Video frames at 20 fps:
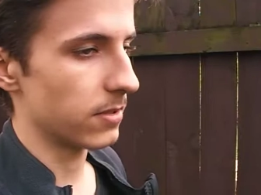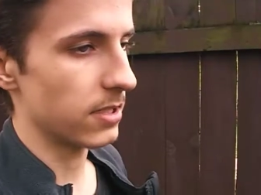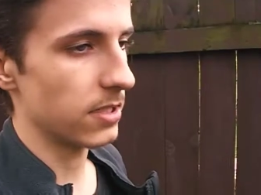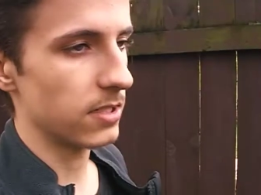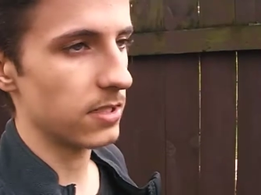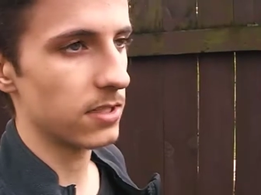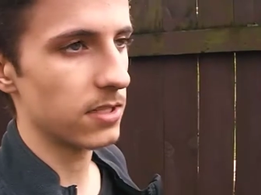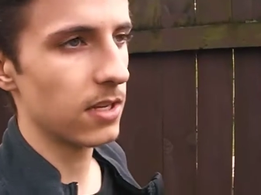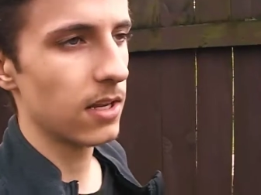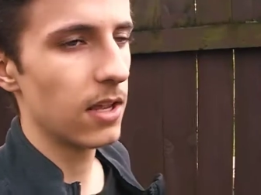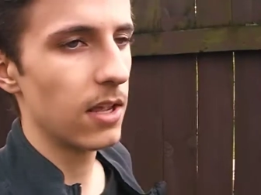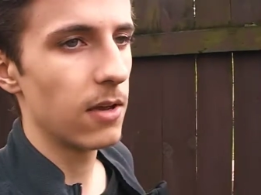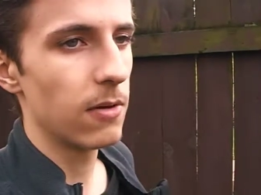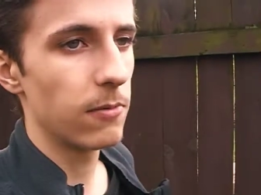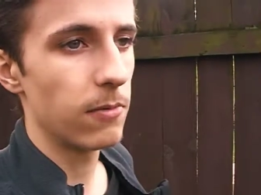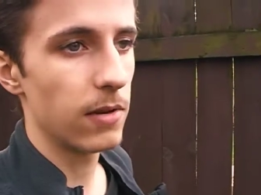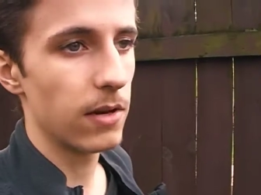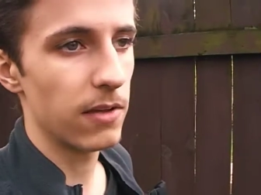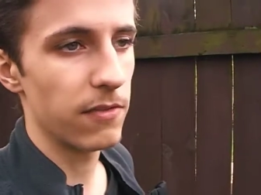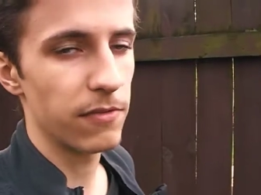geez,
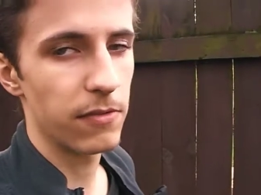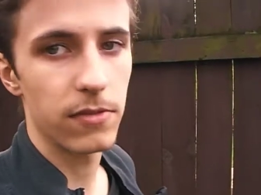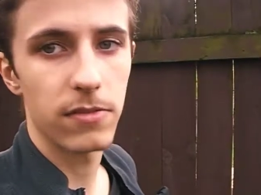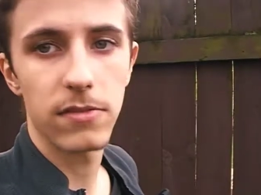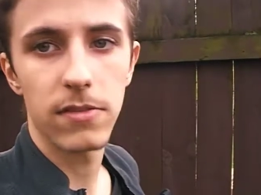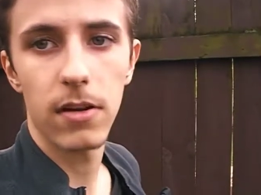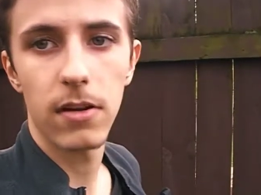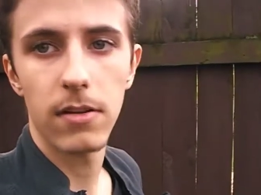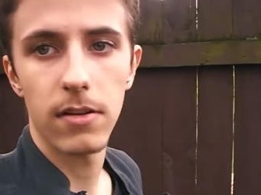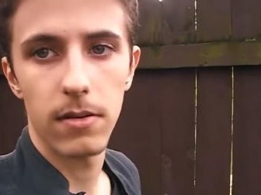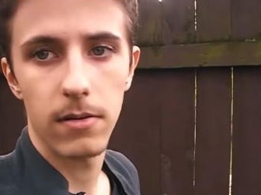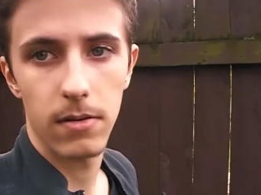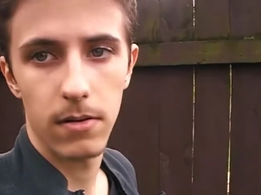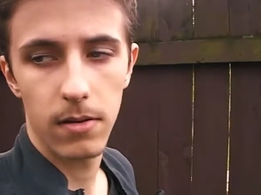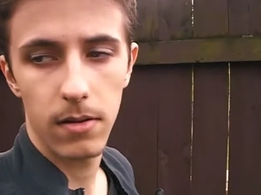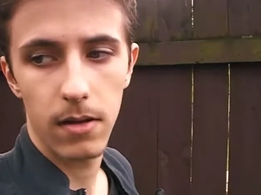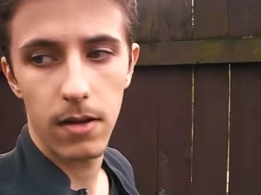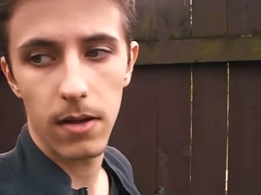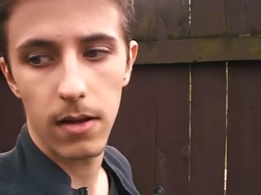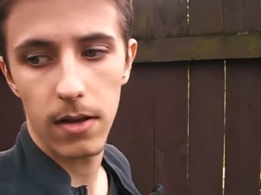when I first started
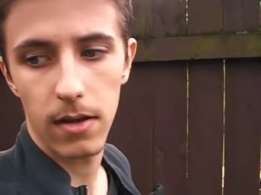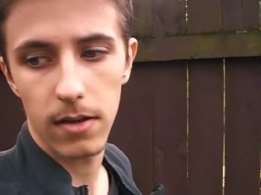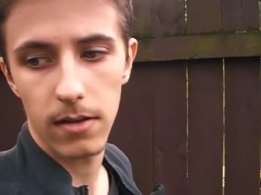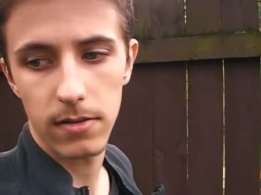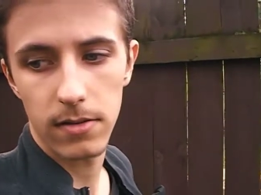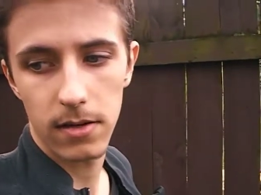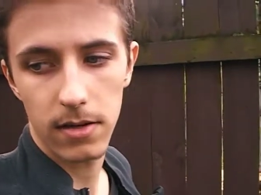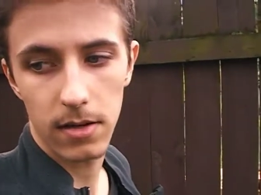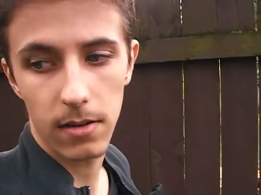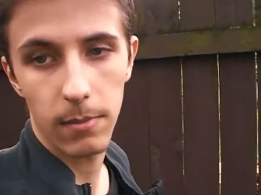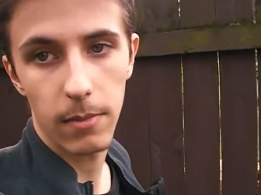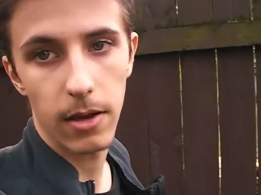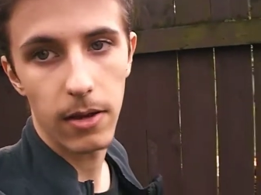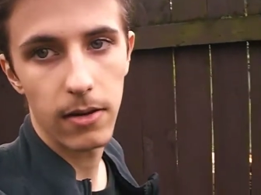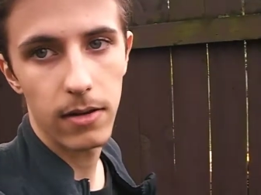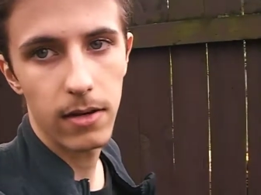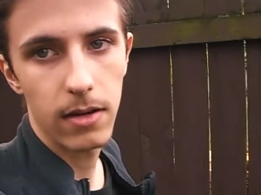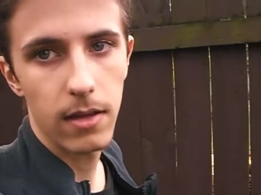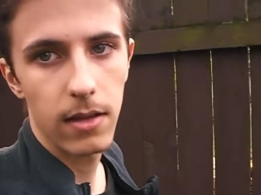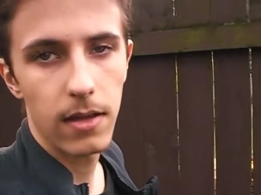uh, talking about it,